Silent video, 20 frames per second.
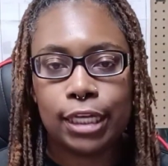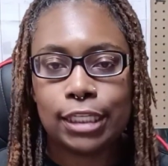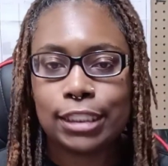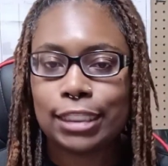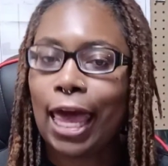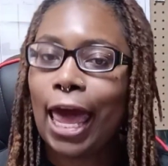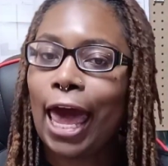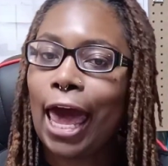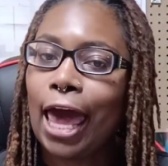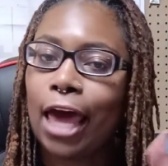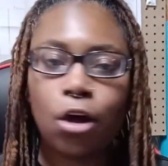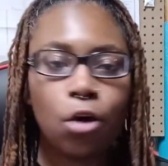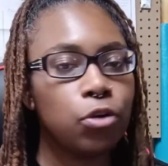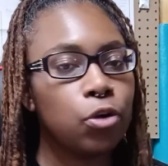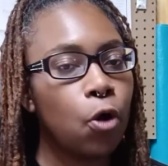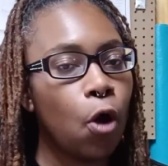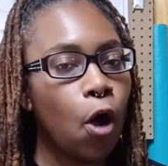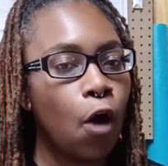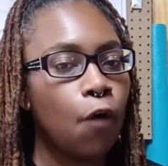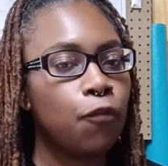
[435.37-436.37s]
Now, I don't
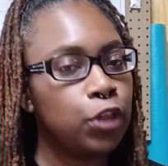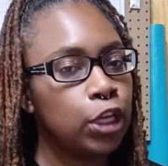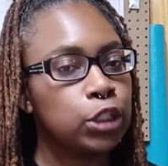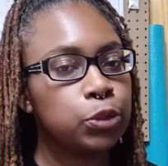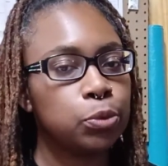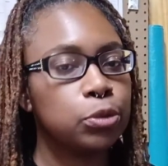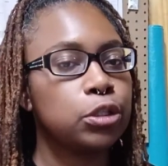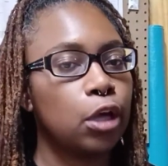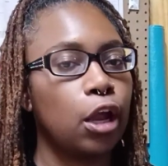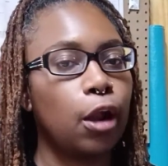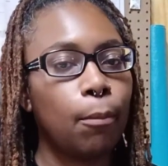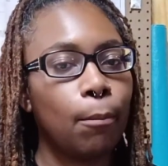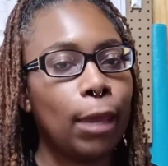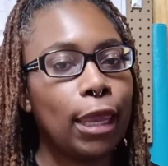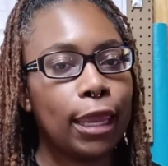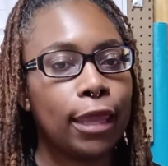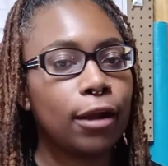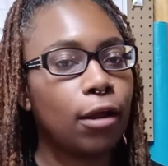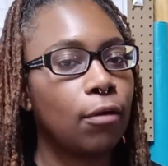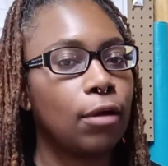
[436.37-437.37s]
know if this one's going to make
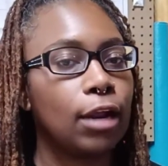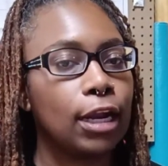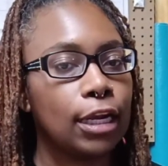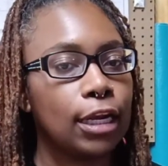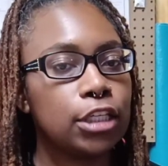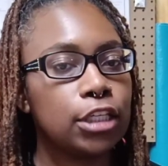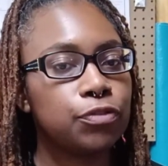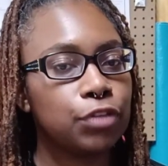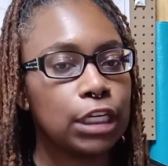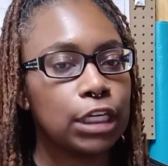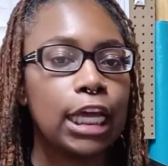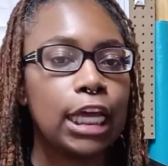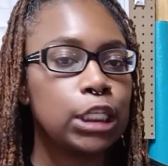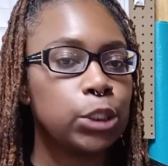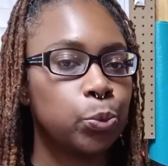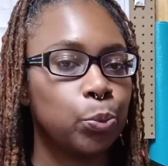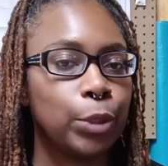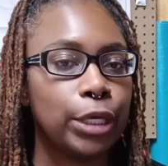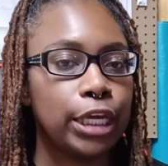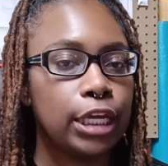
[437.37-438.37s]
it on the list for next
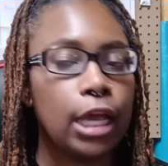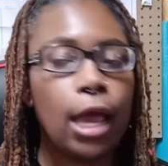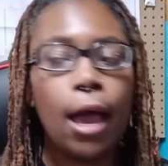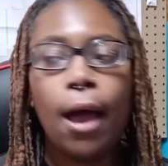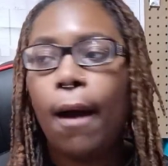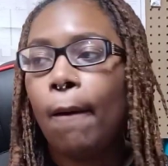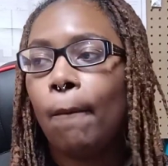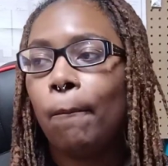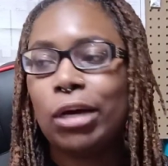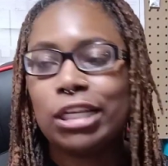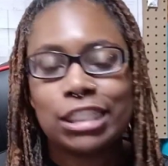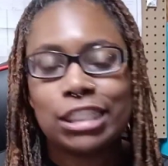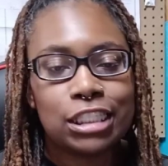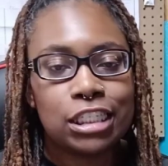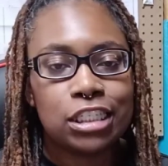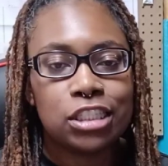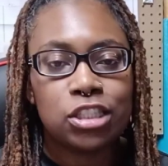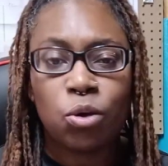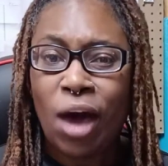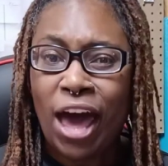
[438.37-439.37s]
week, but since it's
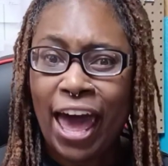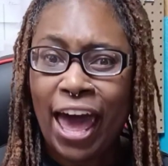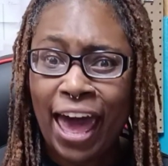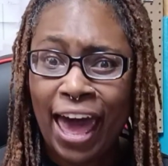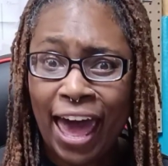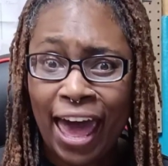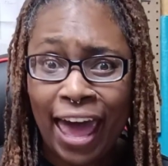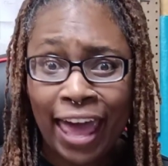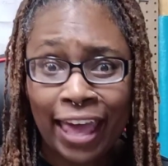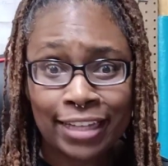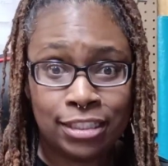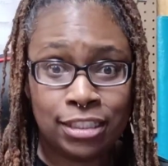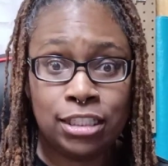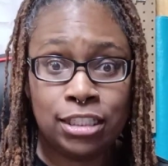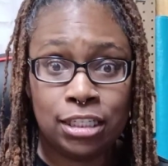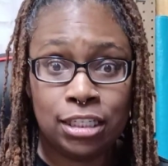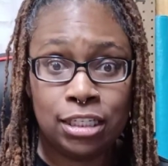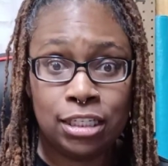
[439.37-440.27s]
so hot,